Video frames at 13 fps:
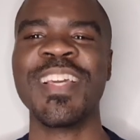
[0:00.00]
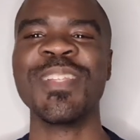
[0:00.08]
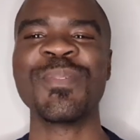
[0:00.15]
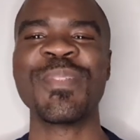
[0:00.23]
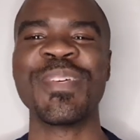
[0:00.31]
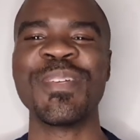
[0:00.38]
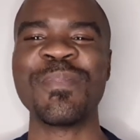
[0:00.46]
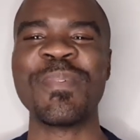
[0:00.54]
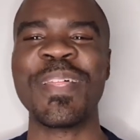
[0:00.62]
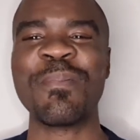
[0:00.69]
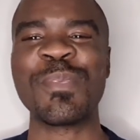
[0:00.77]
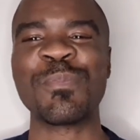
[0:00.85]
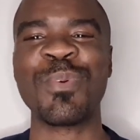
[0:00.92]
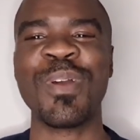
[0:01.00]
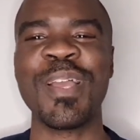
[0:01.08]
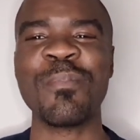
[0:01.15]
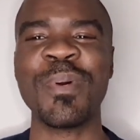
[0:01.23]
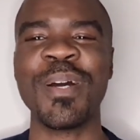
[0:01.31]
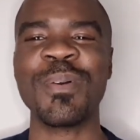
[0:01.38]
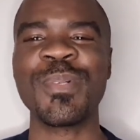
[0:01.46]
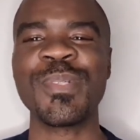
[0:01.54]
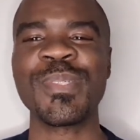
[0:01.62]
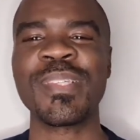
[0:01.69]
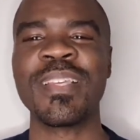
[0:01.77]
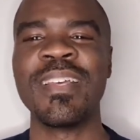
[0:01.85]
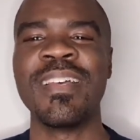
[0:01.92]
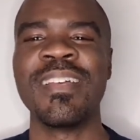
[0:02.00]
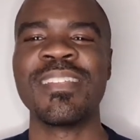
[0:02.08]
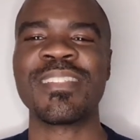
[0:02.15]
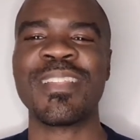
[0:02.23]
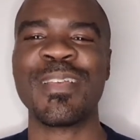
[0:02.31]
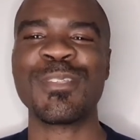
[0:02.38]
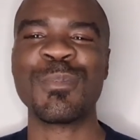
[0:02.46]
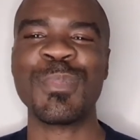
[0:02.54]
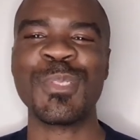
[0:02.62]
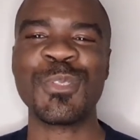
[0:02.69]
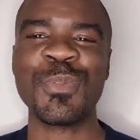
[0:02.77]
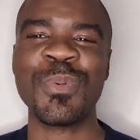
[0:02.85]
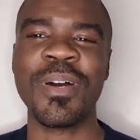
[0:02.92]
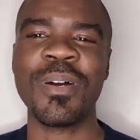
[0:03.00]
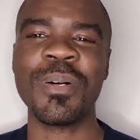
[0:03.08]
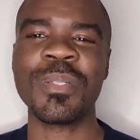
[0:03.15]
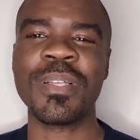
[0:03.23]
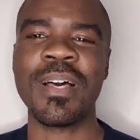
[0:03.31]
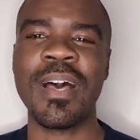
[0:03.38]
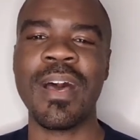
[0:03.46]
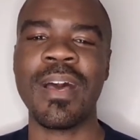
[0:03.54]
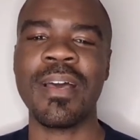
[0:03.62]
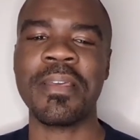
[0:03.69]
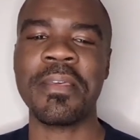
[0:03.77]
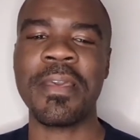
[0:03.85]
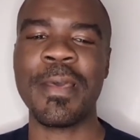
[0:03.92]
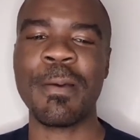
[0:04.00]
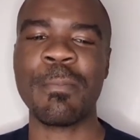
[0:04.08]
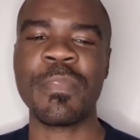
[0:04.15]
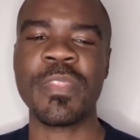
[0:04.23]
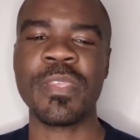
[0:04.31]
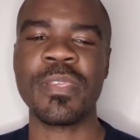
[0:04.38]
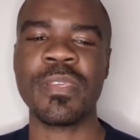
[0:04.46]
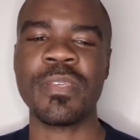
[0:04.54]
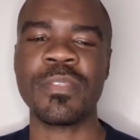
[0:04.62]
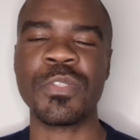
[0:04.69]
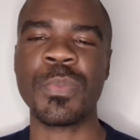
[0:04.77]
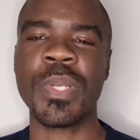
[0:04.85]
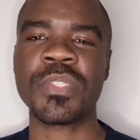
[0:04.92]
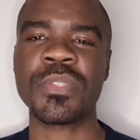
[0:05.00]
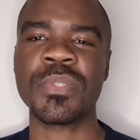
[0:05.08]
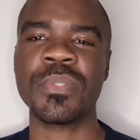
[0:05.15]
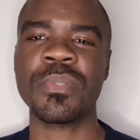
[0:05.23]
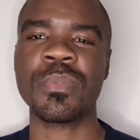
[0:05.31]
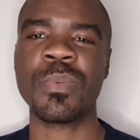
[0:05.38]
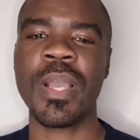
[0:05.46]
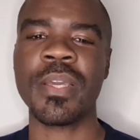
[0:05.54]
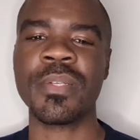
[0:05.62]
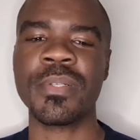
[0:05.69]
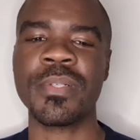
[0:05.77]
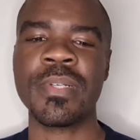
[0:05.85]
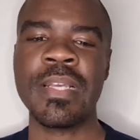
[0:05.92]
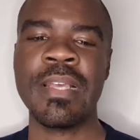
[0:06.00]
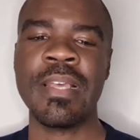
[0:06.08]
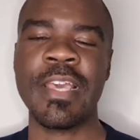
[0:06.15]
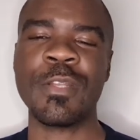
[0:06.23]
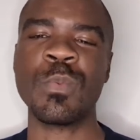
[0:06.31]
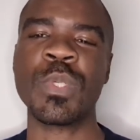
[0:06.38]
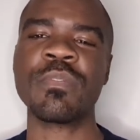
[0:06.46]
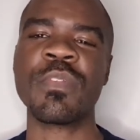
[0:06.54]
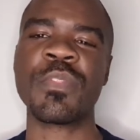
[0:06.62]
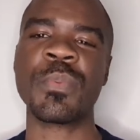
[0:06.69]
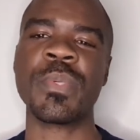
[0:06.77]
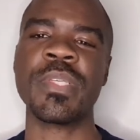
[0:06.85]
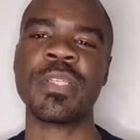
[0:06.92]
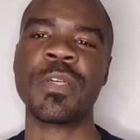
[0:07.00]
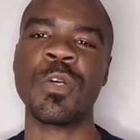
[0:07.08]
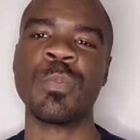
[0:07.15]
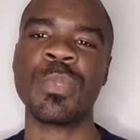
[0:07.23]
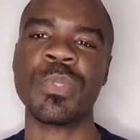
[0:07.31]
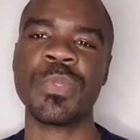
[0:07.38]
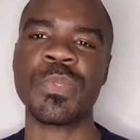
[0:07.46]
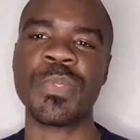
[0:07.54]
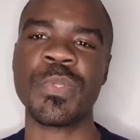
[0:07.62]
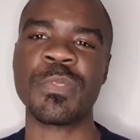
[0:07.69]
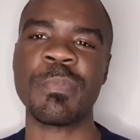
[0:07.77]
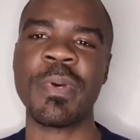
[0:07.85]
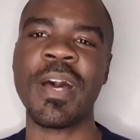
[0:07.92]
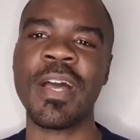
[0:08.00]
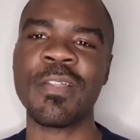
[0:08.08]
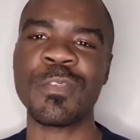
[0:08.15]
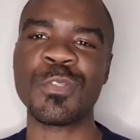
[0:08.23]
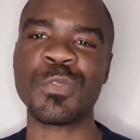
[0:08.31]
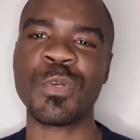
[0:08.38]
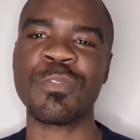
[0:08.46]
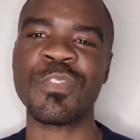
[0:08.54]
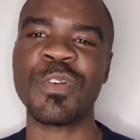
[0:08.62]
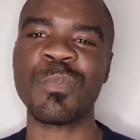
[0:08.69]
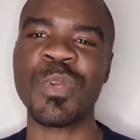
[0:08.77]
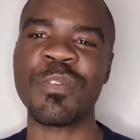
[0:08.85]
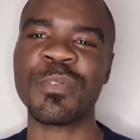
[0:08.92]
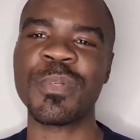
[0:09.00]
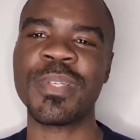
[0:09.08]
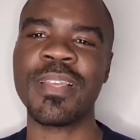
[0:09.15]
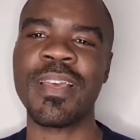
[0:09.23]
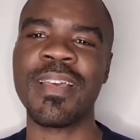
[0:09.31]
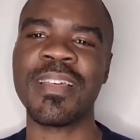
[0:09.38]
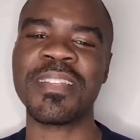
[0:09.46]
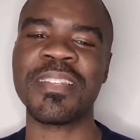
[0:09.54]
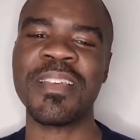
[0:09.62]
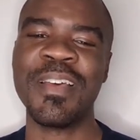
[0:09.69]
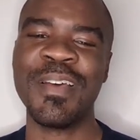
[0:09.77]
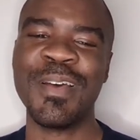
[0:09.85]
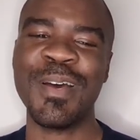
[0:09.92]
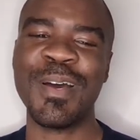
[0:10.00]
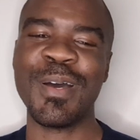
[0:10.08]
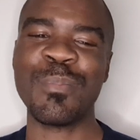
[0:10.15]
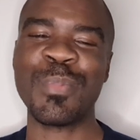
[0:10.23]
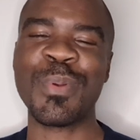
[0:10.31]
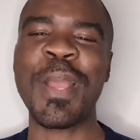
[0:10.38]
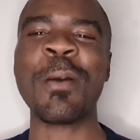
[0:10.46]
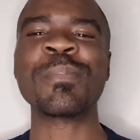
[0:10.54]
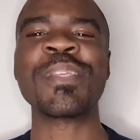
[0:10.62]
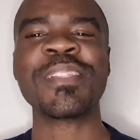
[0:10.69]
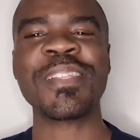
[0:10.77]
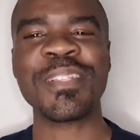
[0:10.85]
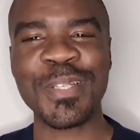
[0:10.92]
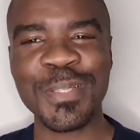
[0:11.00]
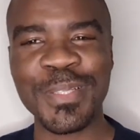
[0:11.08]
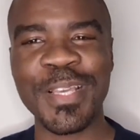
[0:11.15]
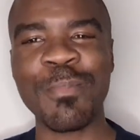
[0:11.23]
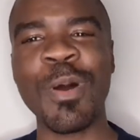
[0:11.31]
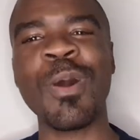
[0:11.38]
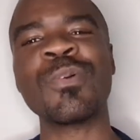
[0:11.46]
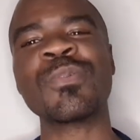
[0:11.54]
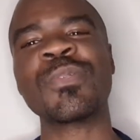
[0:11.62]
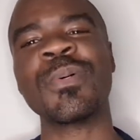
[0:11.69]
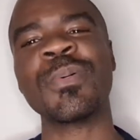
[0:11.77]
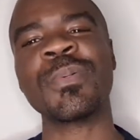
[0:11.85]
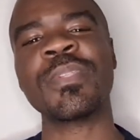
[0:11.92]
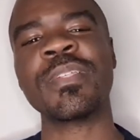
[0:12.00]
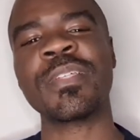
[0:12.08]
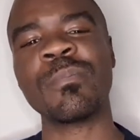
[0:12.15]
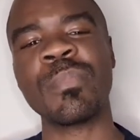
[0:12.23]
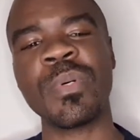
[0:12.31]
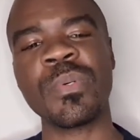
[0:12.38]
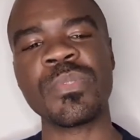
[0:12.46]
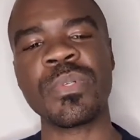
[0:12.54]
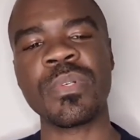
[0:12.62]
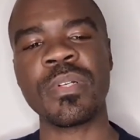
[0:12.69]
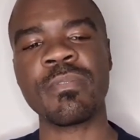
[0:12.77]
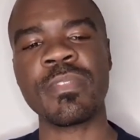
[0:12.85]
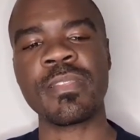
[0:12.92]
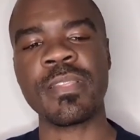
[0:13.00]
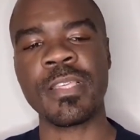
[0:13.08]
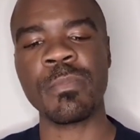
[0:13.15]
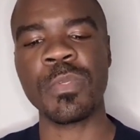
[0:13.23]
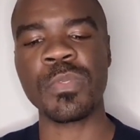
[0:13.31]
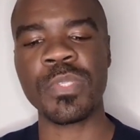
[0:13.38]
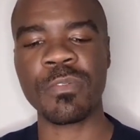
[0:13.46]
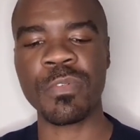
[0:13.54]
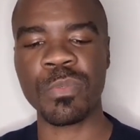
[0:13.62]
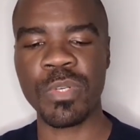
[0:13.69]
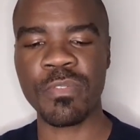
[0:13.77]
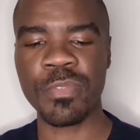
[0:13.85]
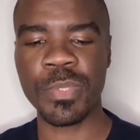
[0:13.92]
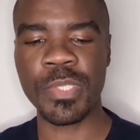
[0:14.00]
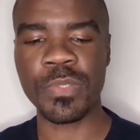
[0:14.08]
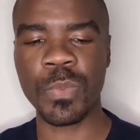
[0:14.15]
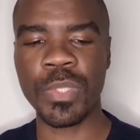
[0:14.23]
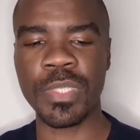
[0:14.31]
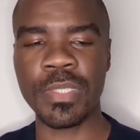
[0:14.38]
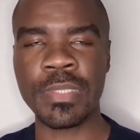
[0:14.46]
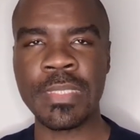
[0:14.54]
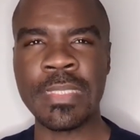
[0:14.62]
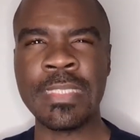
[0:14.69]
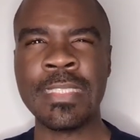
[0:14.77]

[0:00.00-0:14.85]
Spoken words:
Hello there, my name is Brian Bowers. It's nice to meet you all. I am the director, writer, and one of the three co-producers behind the short film Reverie, and perhaps incidentally, I'm also the composer of the theme music for Reverie as well.